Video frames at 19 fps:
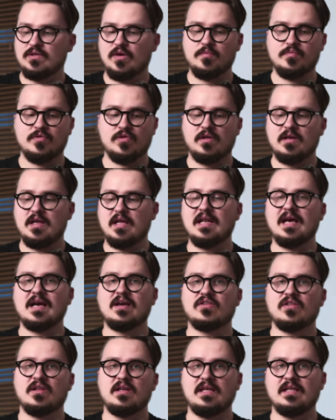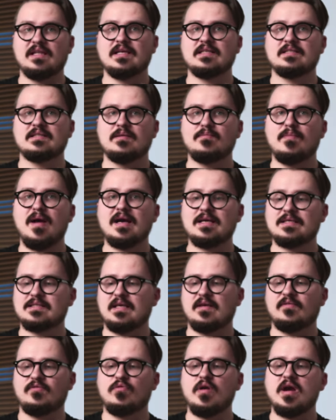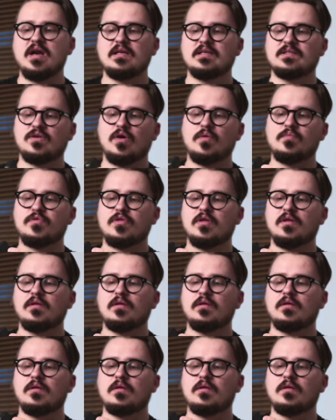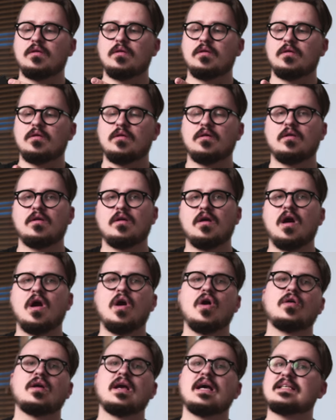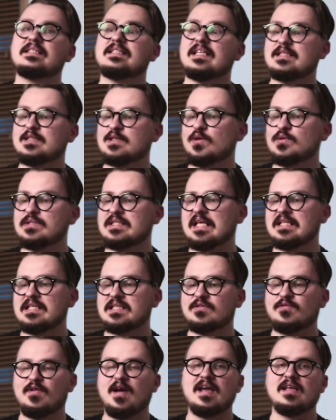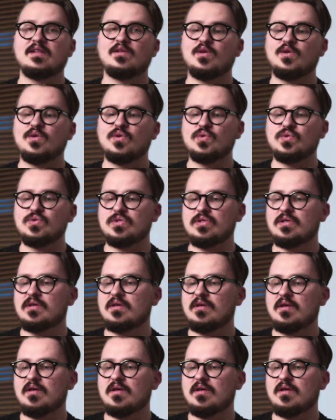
option, and actually it has the MagSafe wireless option. Oh guys, that's so satisfying to use.